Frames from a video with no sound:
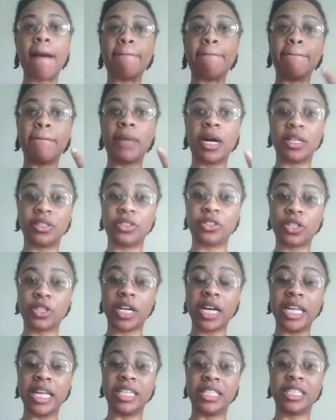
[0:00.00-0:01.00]

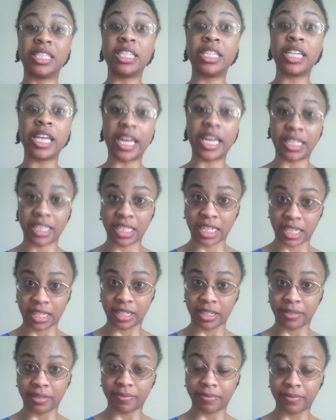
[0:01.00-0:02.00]
Mantra is chanting,
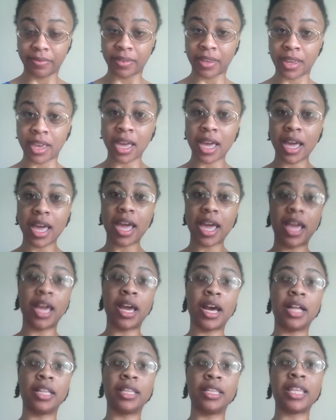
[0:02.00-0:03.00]

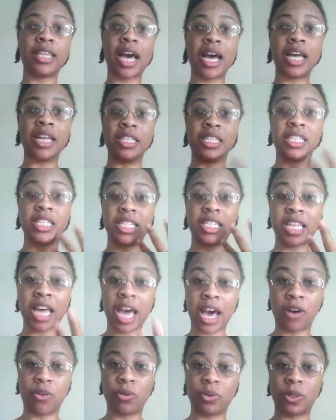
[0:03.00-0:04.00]
and that is
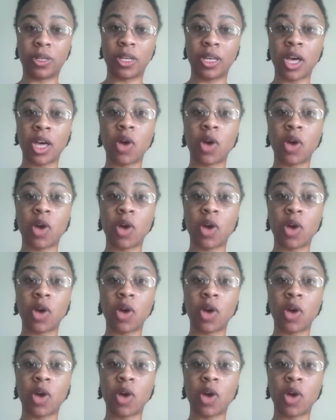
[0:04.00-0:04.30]
sound.